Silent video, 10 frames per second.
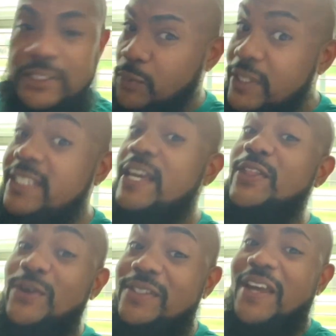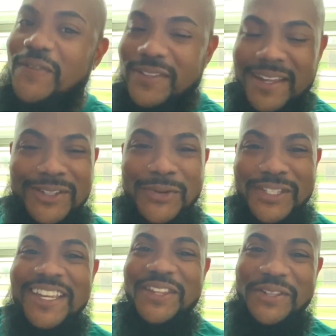And we say those different, we
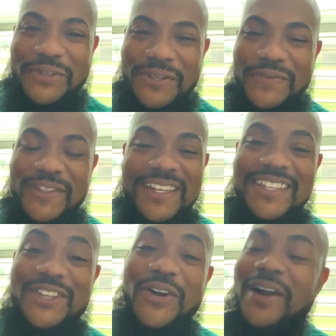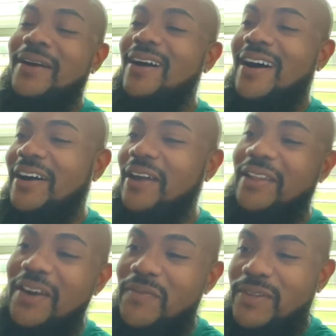say those little different things. I
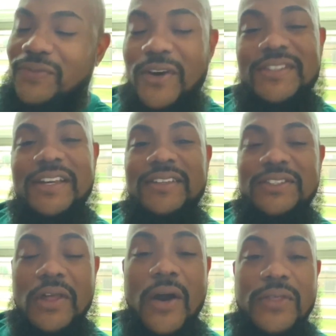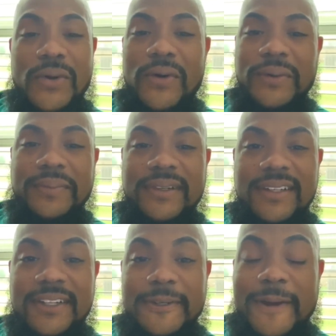love them as far as I can throw them,
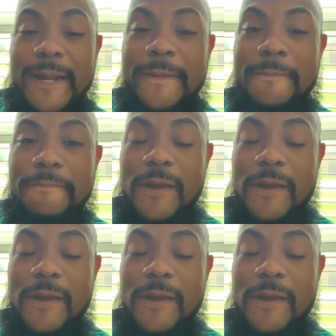right?